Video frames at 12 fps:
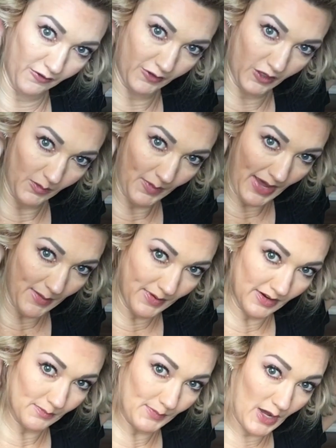don't feel bad
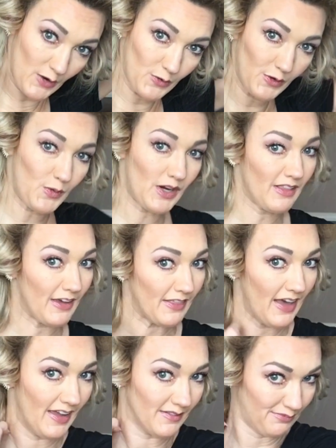about going to work like
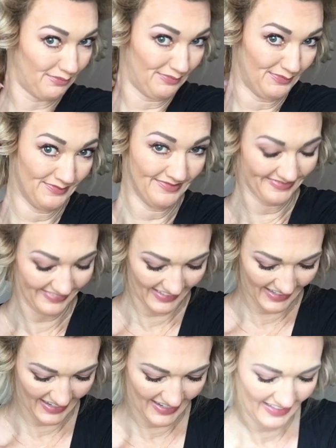that.
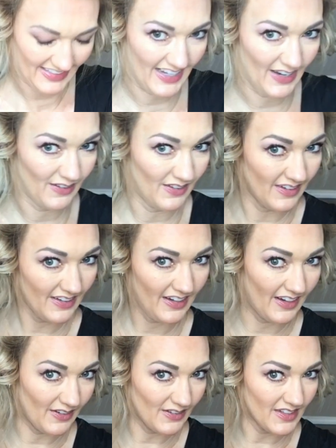So,
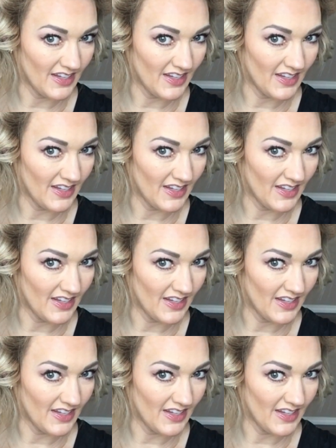you know,